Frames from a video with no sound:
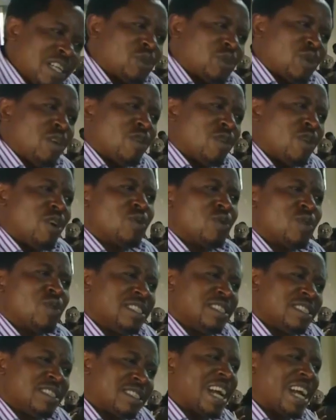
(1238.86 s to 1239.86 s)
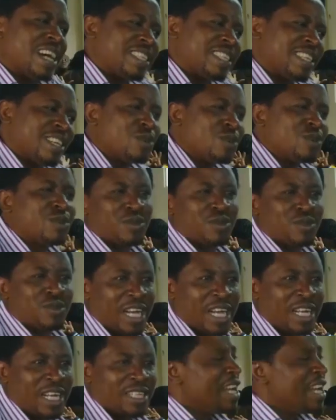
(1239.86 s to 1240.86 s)
of God who instructed you to do
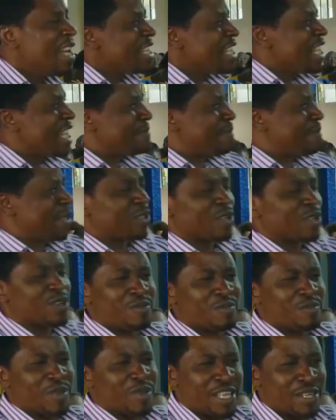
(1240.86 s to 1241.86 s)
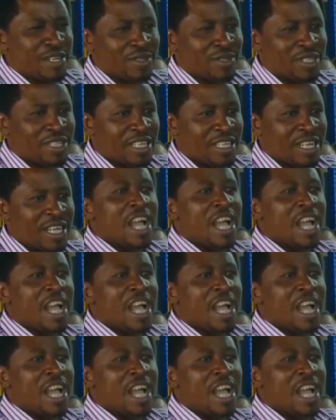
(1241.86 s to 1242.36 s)
that, that person will be healed.